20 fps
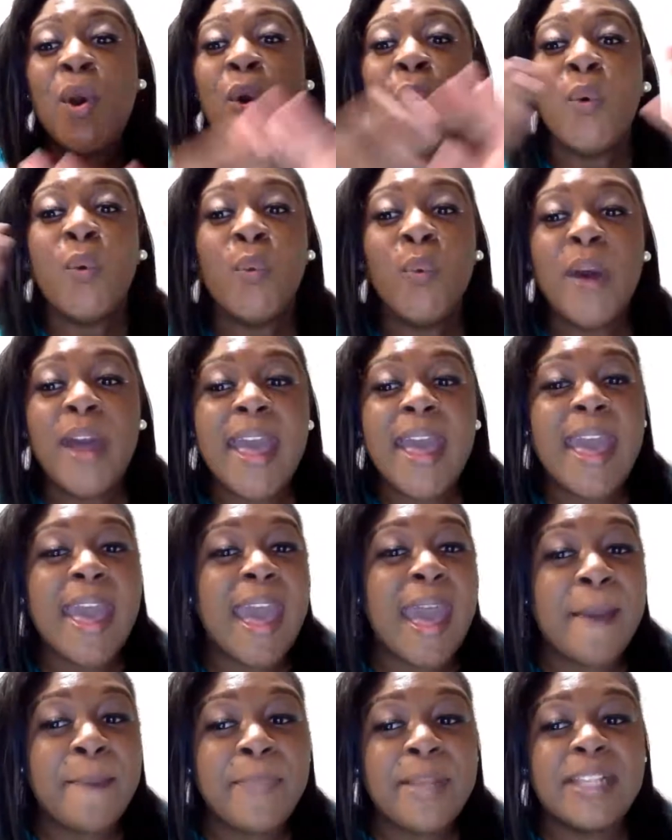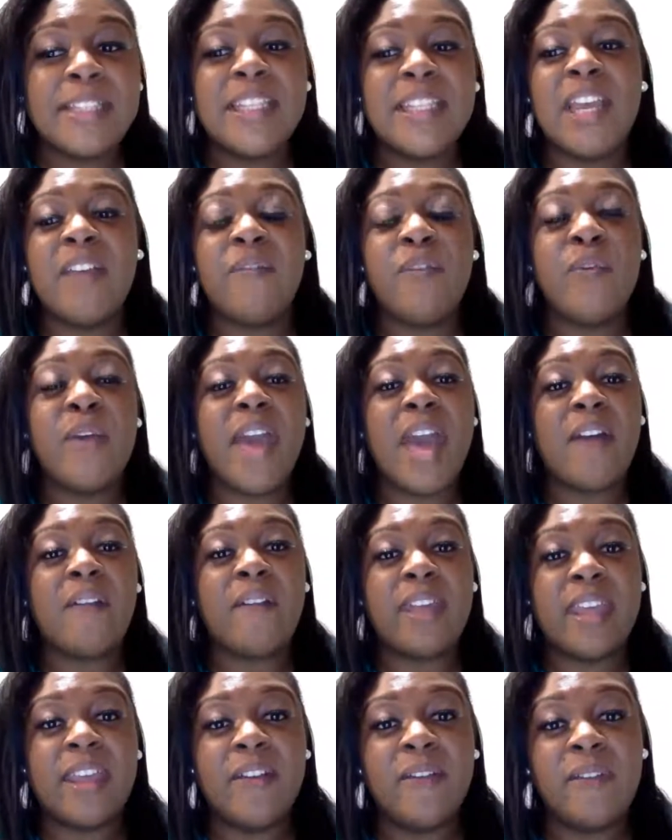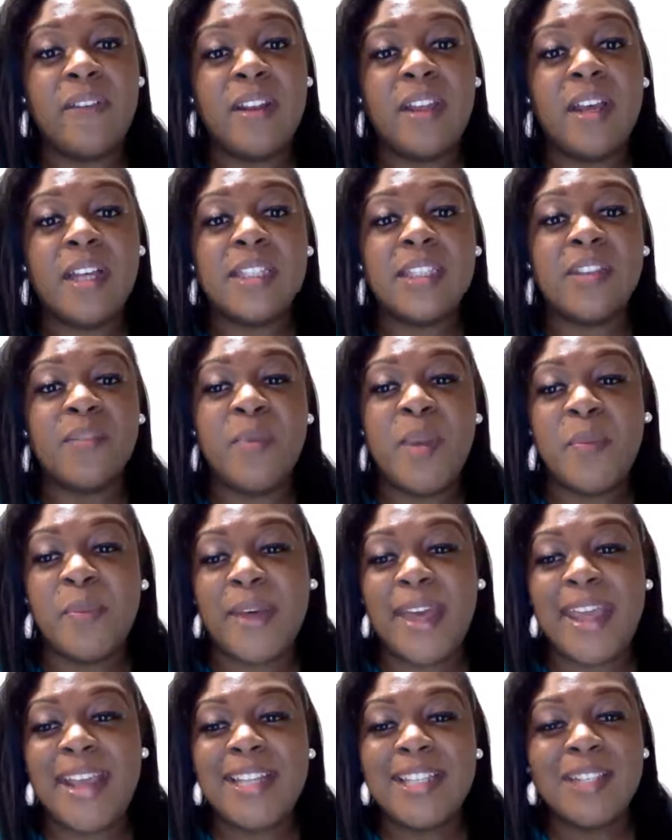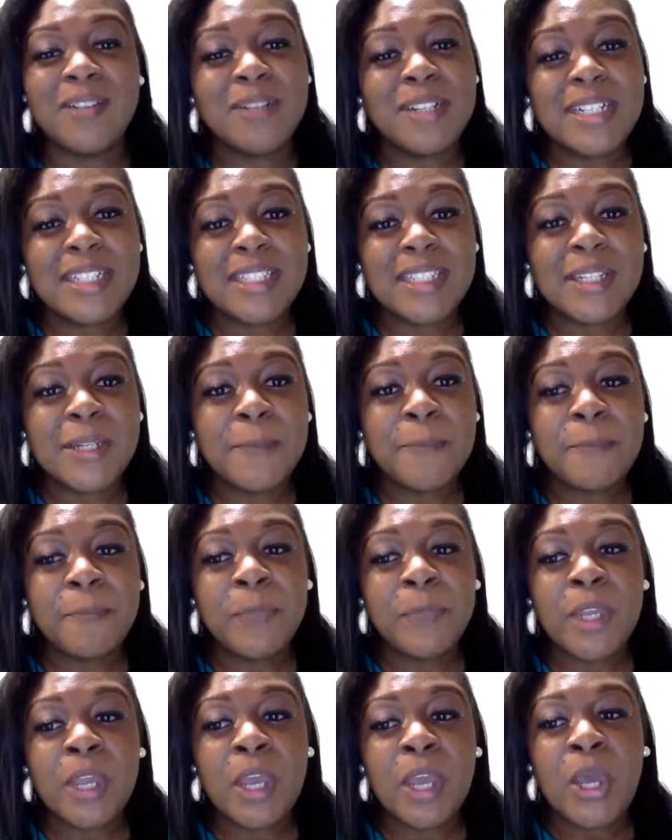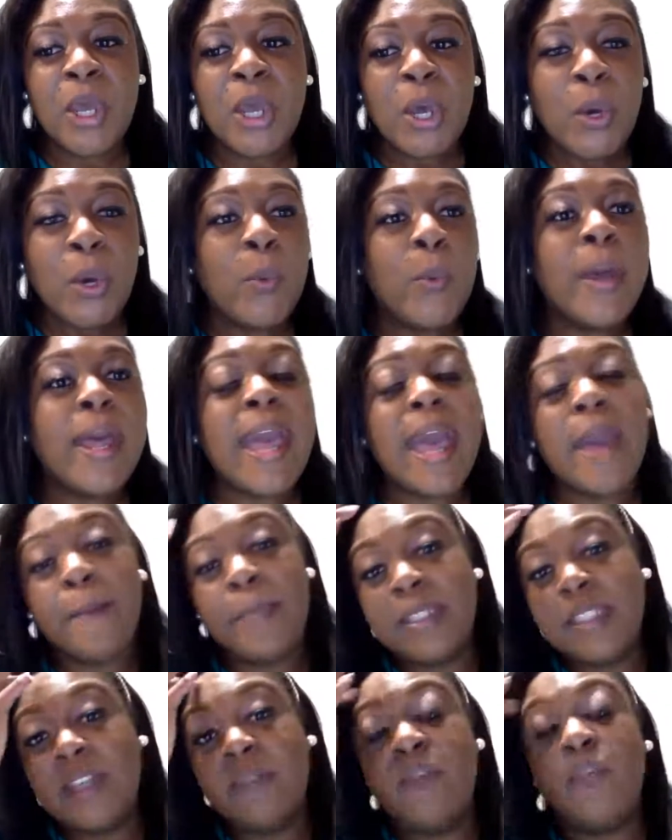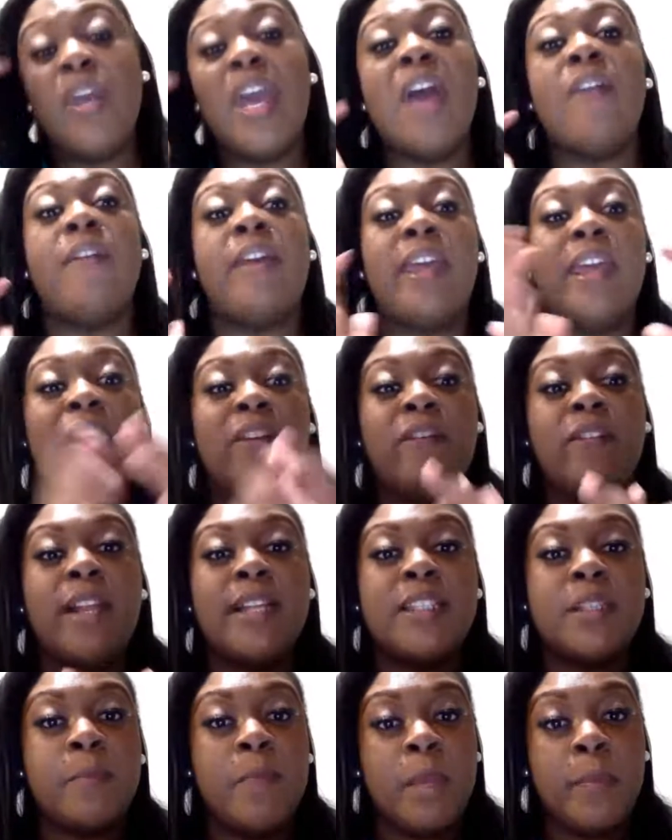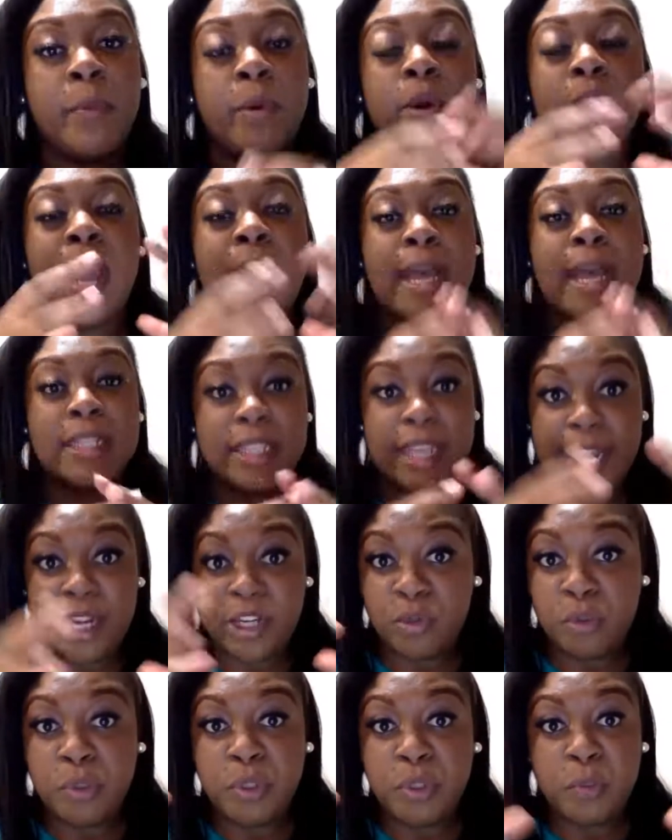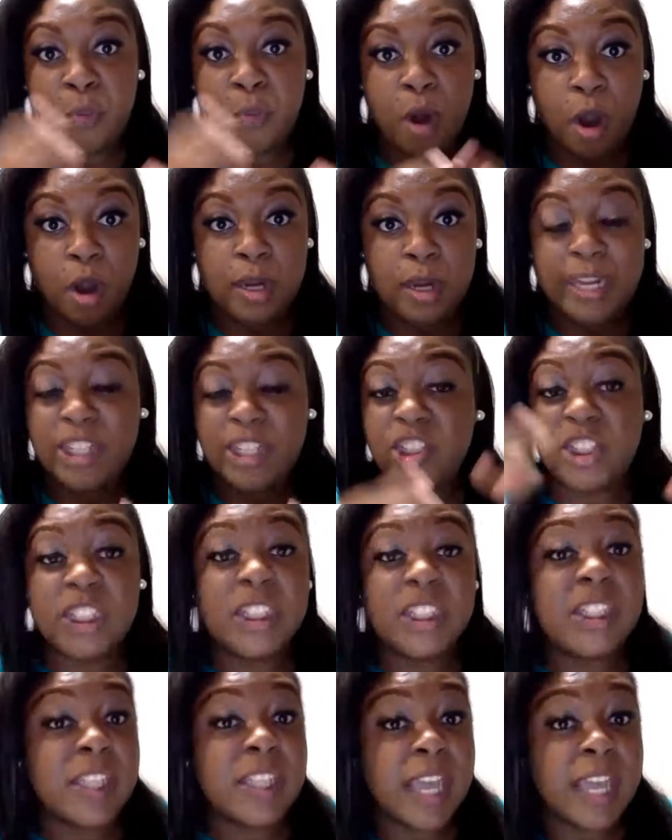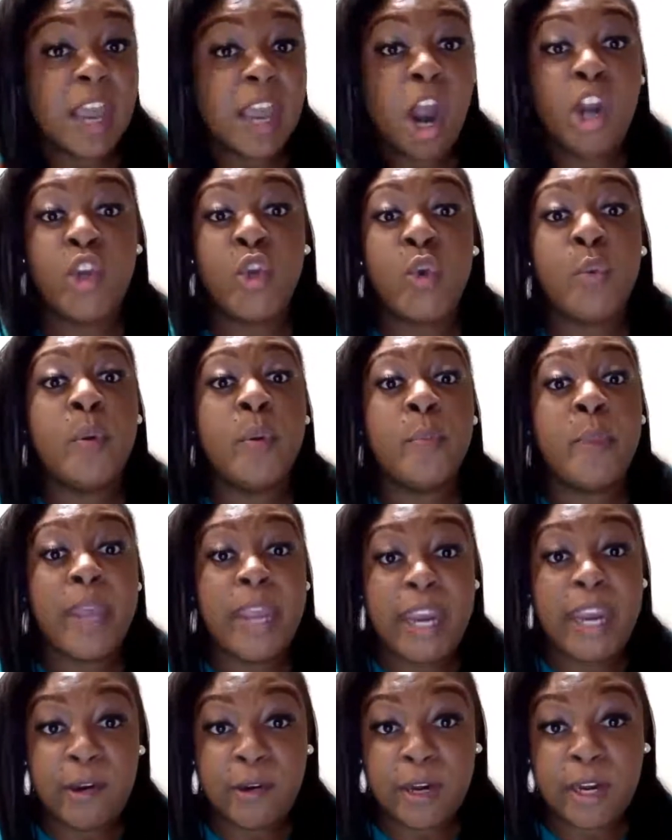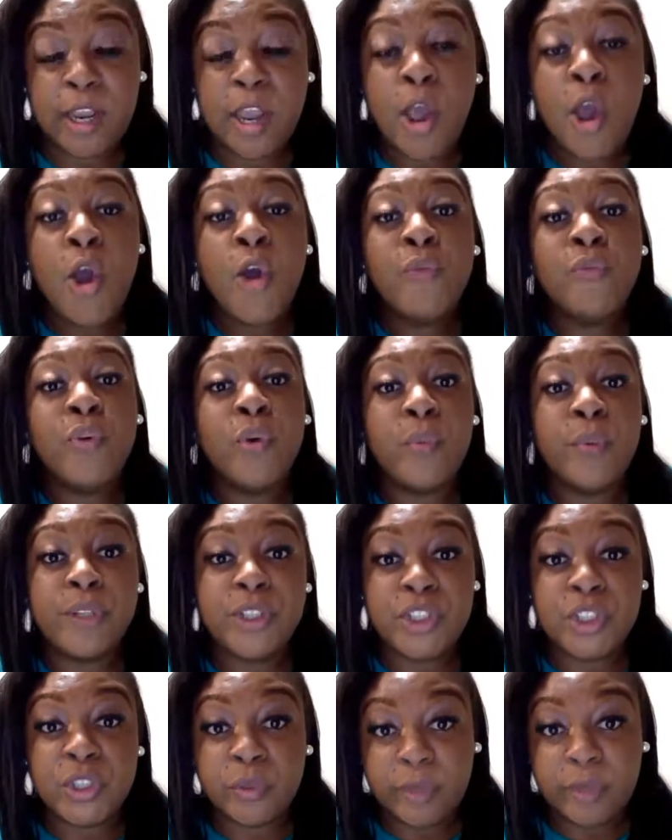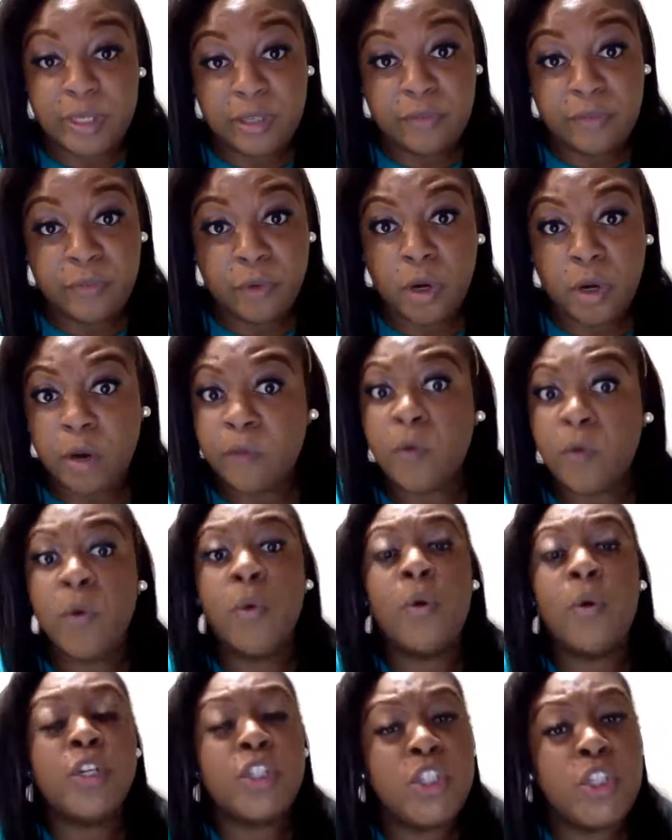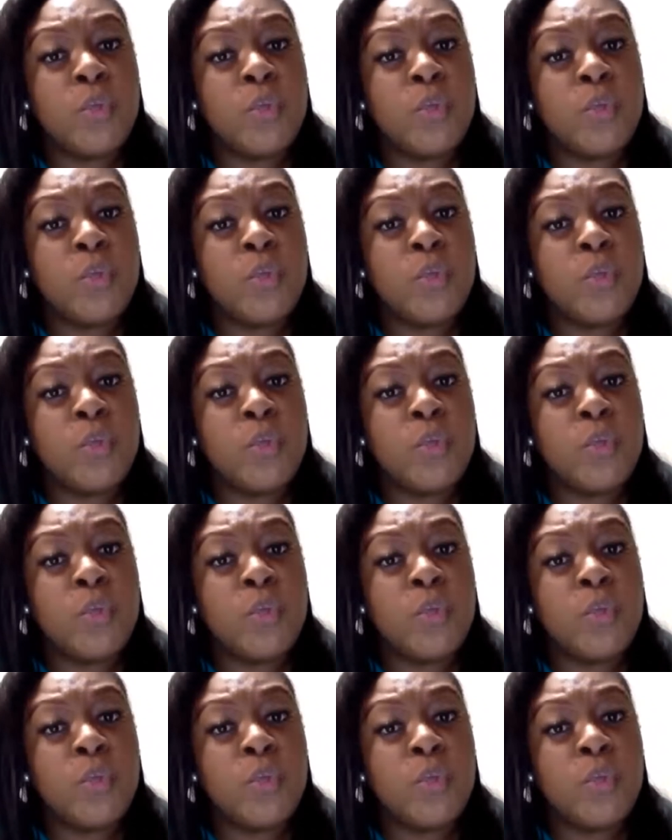What happens if you have an influx of people? Hey, Teresa. What happens if you have an influx of people contact you tomorrow? Let's just say, are you preparing for what you're ready for? Of course,